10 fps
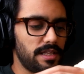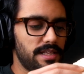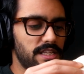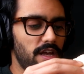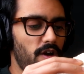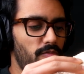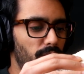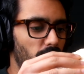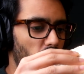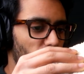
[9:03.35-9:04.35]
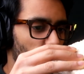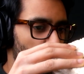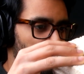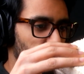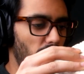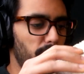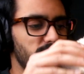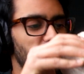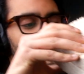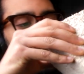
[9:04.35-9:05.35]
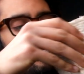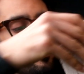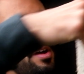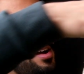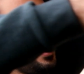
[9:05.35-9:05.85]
Let's see how we haven't opened it upside down.